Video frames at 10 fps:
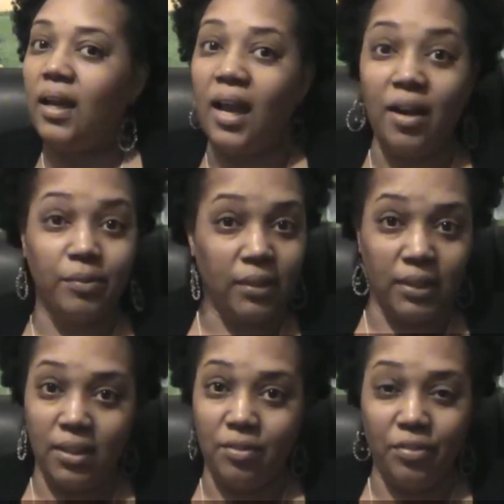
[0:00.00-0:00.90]
I really
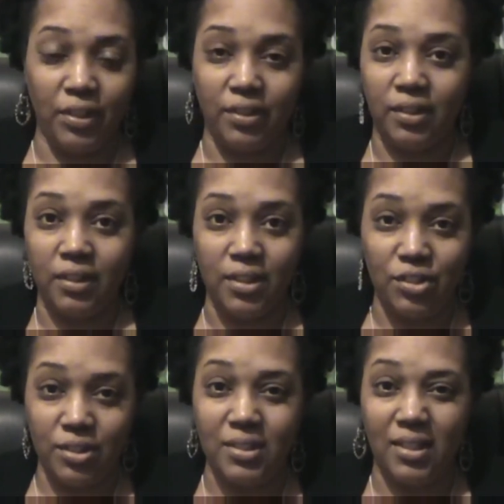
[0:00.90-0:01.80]
don't feel good. You
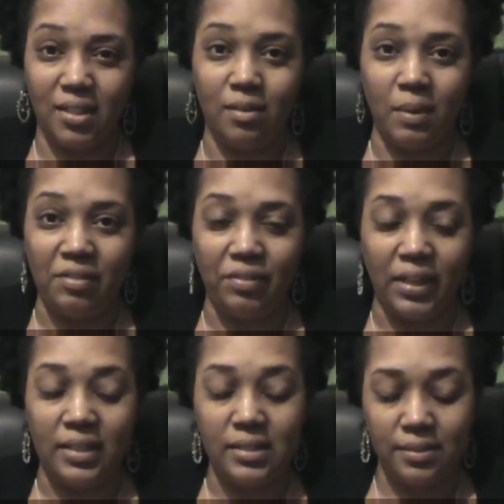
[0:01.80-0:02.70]
should see it in my
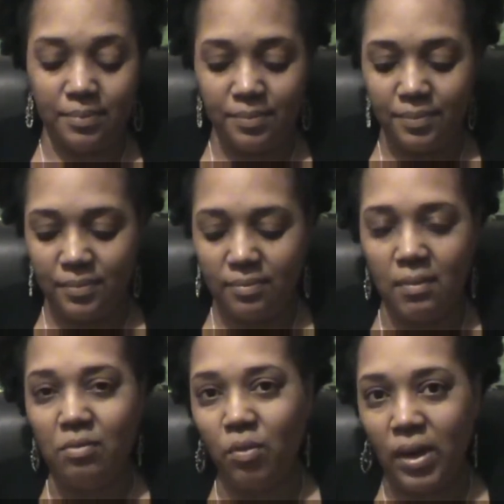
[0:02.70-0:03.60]
face.
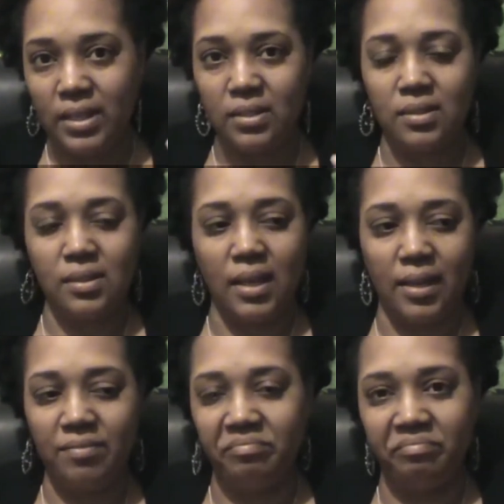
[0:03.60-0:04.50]
My voice is
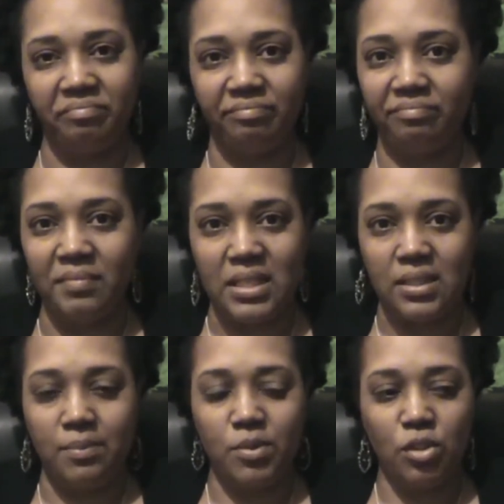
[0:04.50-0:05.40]
like messed
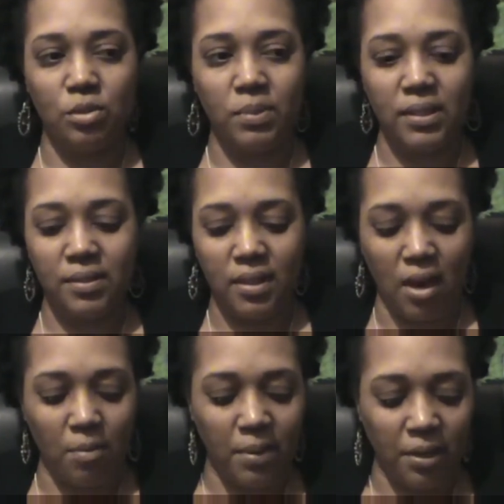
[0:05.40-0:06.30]
up too, but
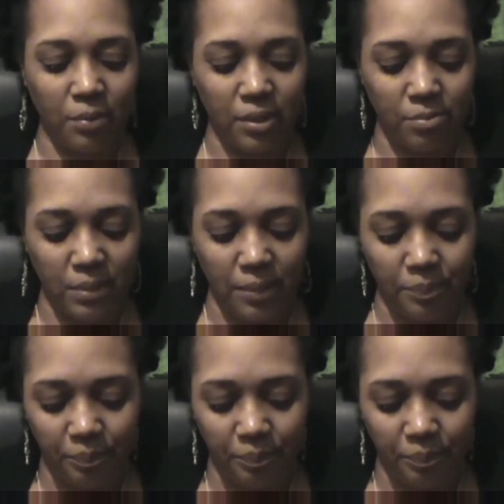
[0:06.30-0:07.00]
y'all bear with me.